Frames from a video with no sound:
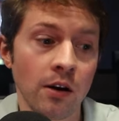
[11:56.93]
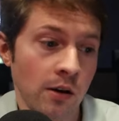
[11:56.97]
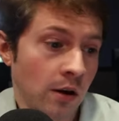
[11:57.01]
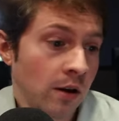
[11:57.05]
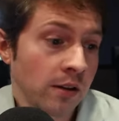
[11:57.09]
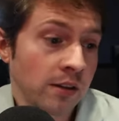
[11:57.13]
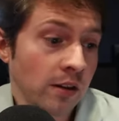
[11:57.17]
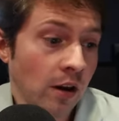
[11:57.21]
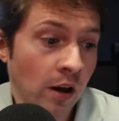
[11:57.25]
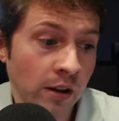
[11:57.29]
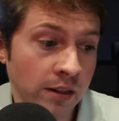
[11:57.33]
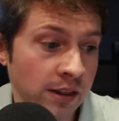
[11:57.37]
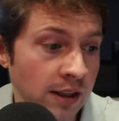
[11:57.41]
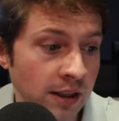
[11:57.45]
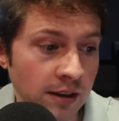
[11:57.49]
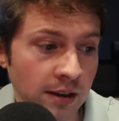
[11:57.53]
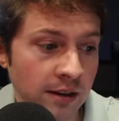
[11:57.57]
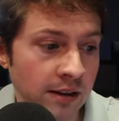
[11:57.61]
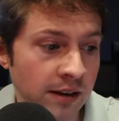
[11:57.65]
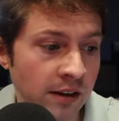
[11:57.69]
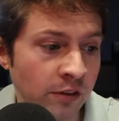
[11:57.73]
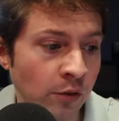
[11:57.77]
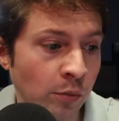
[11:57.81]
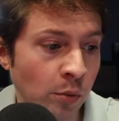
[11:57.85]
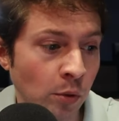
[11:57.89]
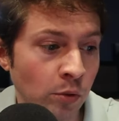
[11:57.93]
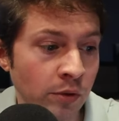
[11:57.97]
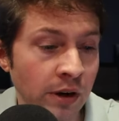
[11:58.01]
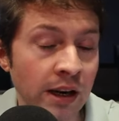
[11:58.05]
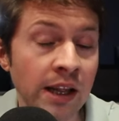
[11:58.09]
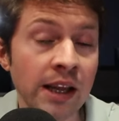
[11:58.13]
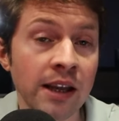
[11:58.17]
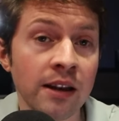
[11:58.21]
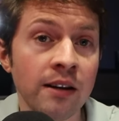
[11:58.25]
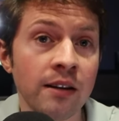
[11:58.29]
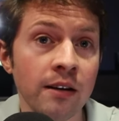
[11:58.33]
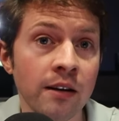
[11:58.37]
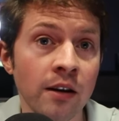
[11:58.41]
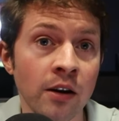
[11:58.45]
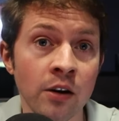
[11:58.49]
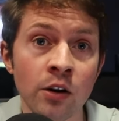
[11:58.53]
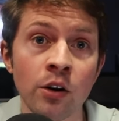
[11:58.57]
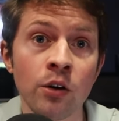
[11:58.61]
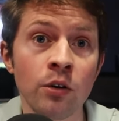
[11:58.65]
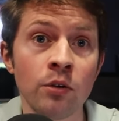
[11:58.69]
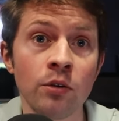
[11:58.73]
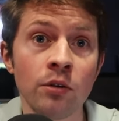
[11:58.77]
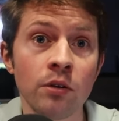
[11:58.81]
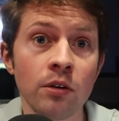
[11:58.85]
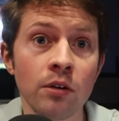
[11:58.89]
I think that Liverpool need a
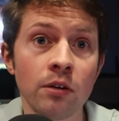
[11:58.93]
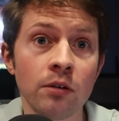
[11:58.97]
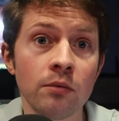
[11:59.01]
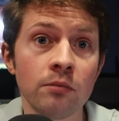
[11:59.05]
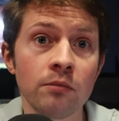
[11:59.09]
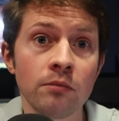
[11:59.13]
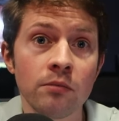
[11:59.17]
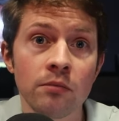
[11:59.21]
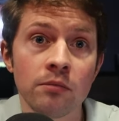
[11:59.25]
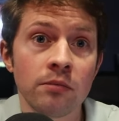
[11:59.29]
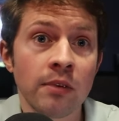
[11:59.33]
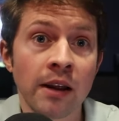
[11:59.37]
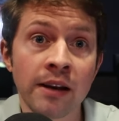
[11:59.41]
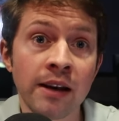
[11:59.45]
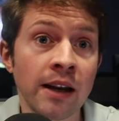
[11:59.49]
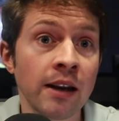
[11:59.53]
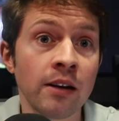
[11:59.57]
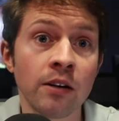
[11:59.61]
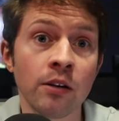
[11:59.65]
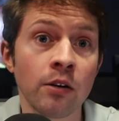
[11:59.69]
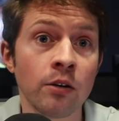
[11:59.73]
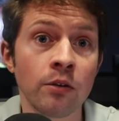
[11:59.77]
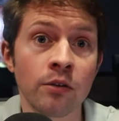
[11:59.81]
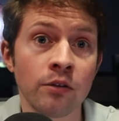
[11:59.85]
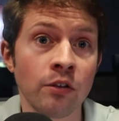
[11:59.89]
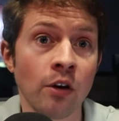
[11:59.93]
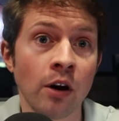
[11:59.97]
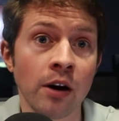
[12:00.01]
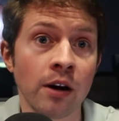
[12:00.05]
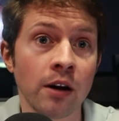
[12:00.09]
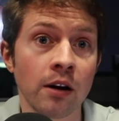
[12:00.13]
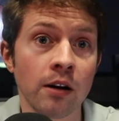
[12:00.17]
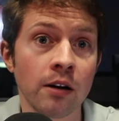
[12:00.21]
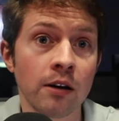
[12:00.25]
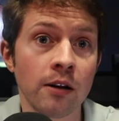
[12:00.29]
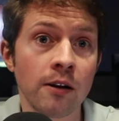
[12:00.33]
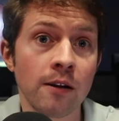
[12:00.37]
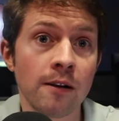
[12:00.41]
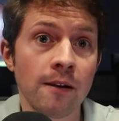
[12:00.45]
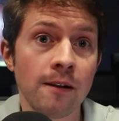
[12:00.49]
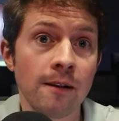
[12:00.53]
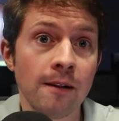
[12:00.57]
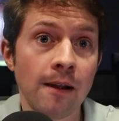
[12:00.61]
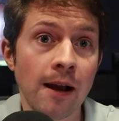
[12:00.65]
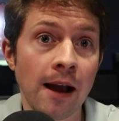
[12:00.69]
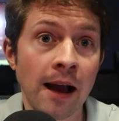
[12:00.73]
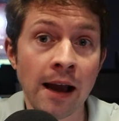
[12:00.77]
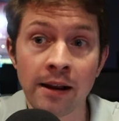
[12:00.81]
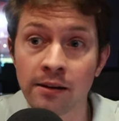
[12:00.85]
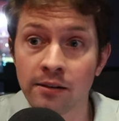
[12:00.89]
new striker.
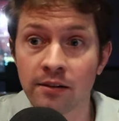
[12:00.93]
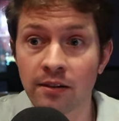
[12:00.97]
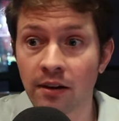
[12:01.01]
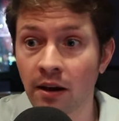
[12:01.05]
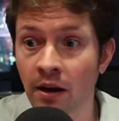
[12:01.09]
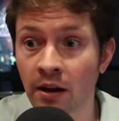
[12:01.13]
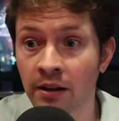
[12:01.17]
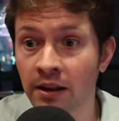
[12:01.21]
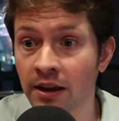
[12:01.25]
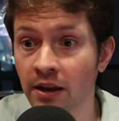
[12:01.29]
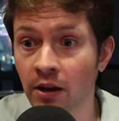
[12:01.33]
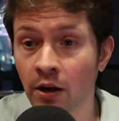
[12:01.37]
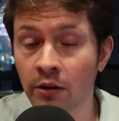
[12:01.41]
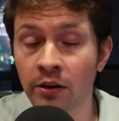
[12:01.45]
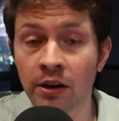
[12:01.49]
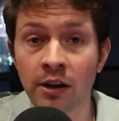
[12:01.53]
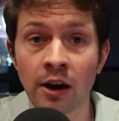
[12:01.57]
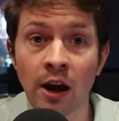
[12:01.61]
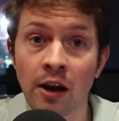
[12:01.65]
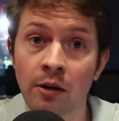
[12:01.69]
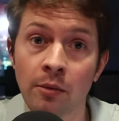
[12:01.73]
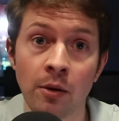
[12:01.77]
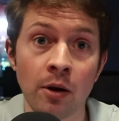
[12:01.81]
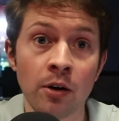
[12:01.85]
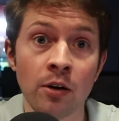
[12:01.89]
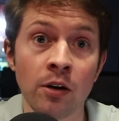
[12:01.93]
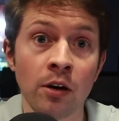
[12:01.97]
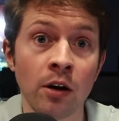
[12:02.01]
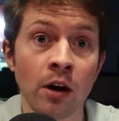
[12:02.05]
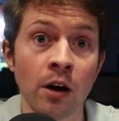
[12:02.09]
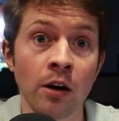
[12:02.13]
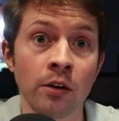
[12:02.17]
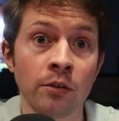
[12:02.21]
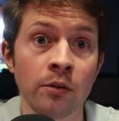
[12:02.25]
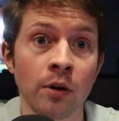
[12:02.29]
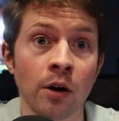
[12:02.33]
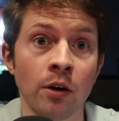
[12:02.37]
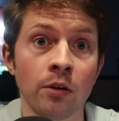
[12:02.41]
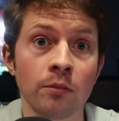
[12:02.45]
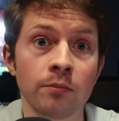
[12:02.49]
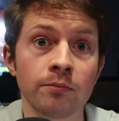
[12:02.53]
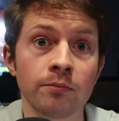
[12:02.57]
And I think Cody Gakpo can go as well.